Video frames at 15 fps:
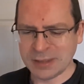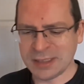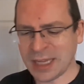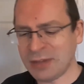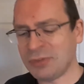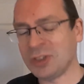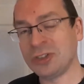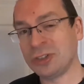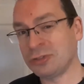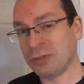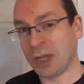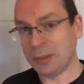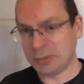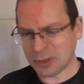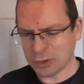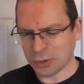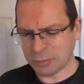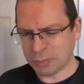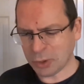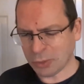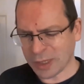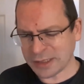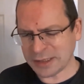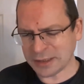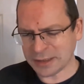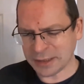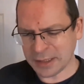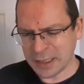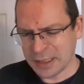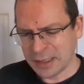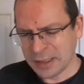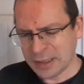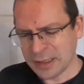David describes God poetically